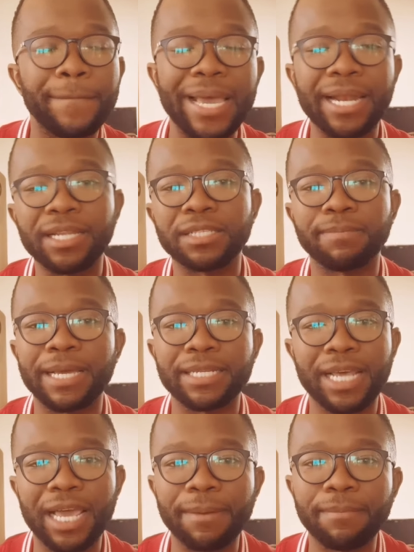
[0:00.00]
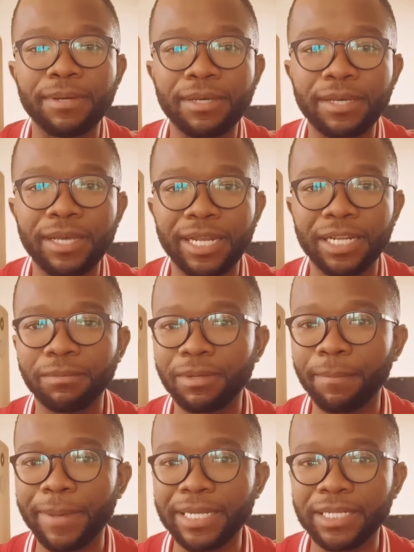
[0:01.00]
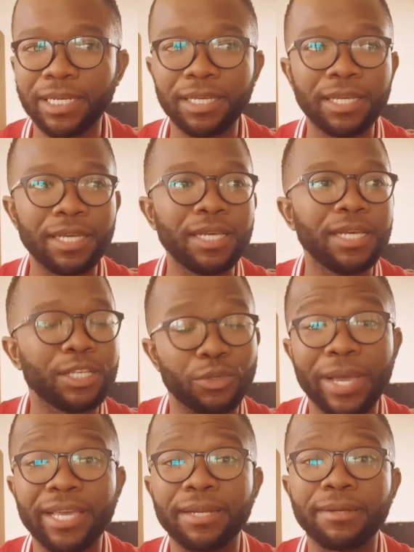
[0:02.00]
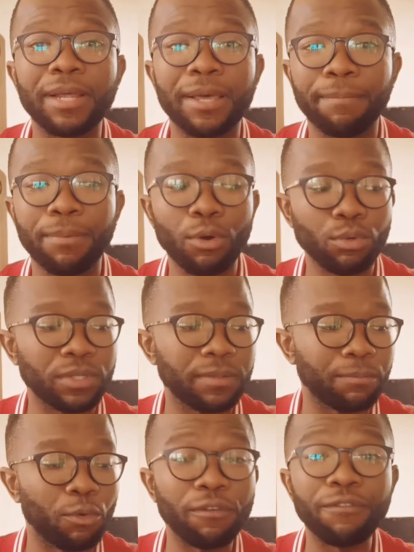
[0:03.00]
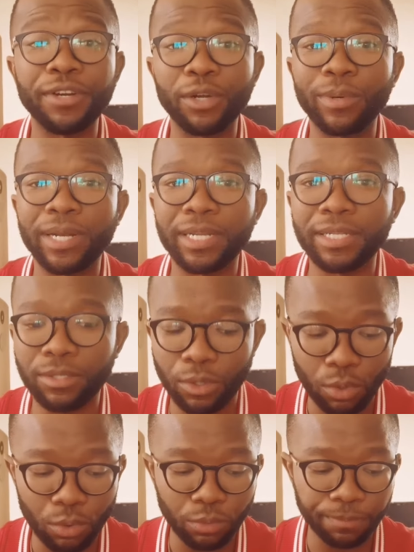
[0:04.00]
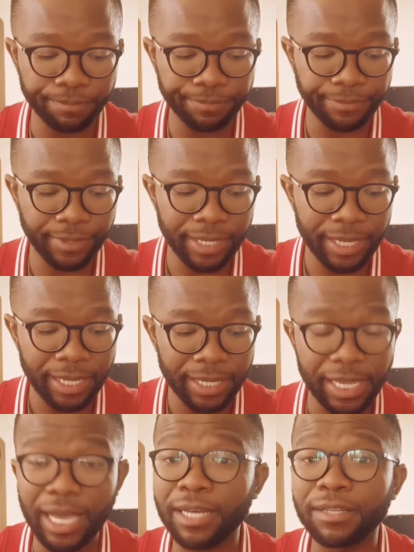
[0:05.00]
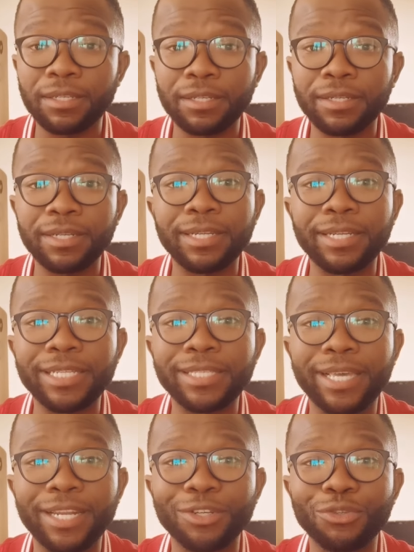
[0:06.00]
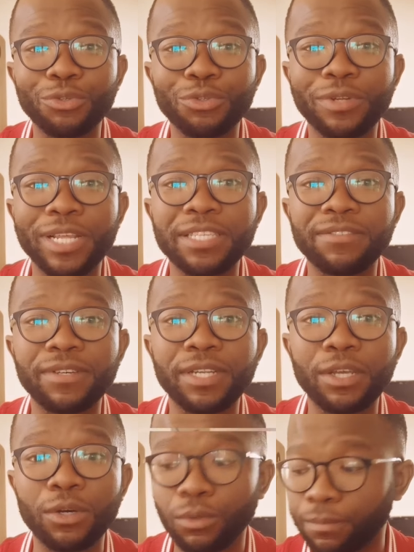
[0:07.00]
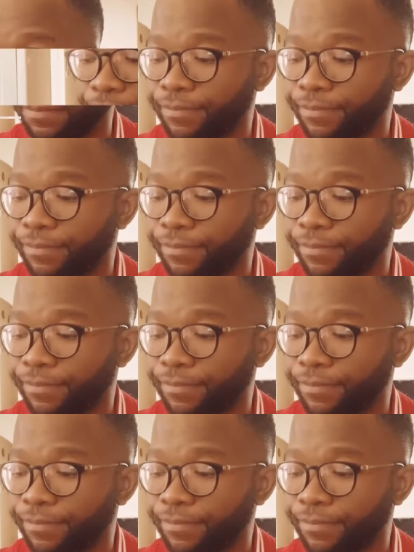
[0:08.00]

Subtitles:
balance my time a little bit better so I can post more frequently. So yeah, let's get into today's video.